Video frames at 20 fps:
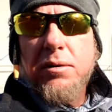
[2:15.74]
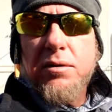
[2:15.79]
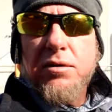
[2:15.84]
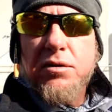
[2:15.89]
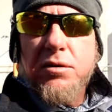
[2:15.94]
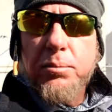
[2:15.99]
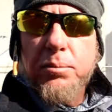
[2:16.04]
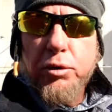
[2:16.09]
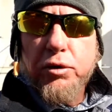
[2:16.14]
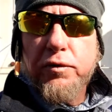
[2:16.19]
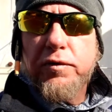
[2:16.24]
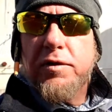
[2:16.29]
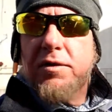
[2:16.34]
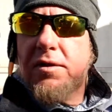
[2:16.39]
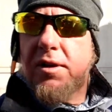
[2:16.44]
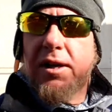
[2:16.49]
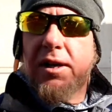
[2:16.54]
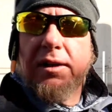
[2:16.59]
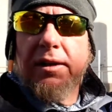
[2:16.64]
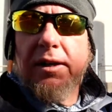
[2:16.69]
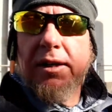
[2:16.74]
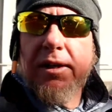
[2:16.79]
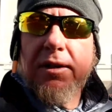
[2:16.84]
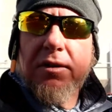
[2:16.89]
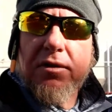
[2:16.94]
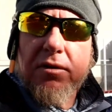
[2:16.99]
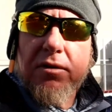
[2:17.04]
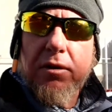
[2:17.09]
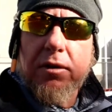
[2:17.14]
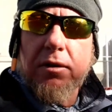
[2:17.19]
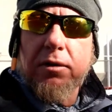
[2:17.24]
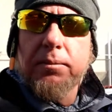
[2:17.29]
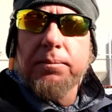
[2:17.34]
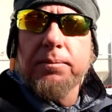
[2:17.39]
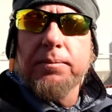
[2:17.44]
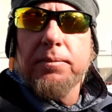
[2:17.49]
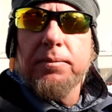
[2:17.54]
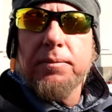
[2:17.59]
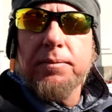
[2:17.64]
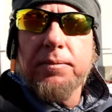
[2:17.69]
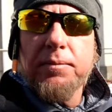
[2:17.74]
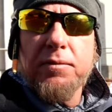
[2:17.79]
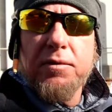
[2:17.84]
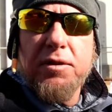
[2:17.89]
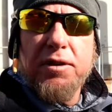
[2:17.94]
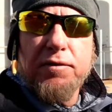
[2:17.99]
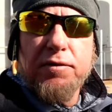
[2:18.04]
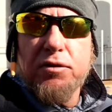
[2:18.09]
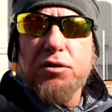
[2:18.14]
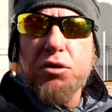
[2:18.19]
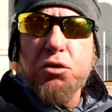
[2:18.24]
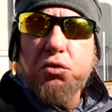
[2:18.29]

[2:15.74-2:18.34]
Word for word: some roofing techniques, um, different